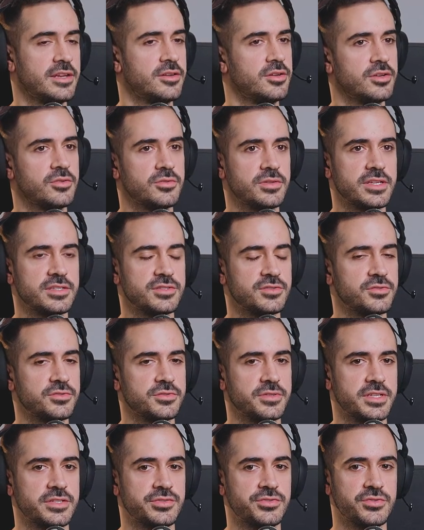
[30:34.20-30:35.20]
no, that's
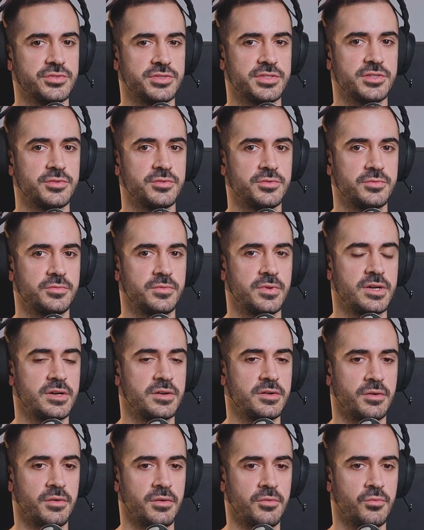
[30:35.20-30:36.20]
true. That's true. So,